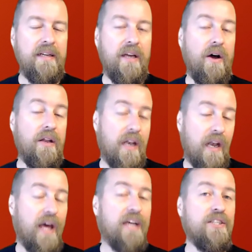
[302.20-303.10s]

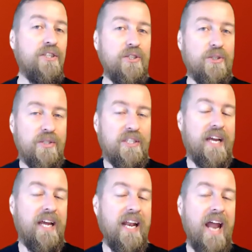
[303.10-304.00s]
unless you
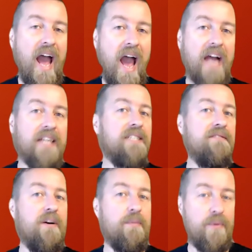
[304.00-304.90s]
take an
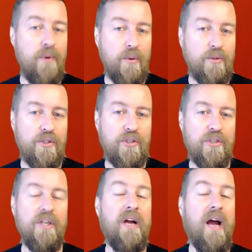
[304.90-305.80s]
active
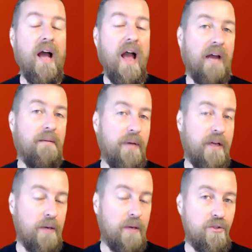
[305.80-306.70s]
approach and
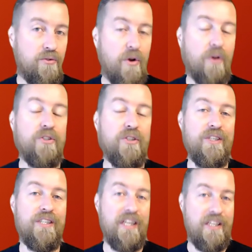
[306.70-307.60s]
become
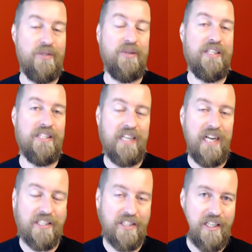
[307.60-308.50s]
structured in your
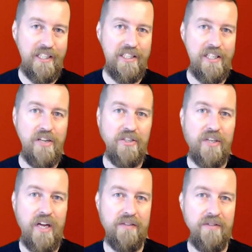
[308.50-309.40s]

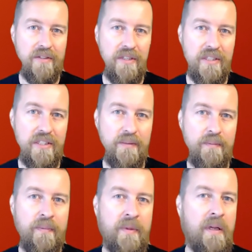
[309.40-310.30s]
internationalization after
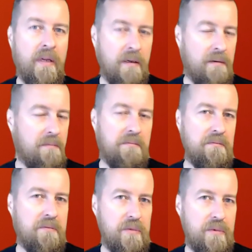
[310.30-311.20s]
this.
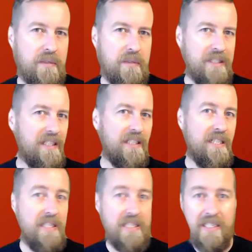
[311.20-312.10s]

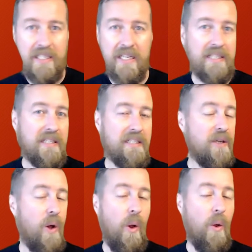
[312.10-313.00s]
Statistics says it's
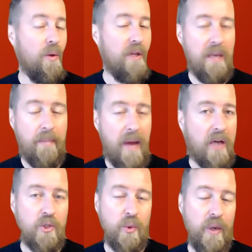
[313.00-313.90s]
only
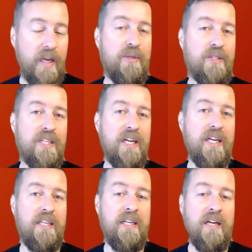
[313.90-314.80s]
about 20%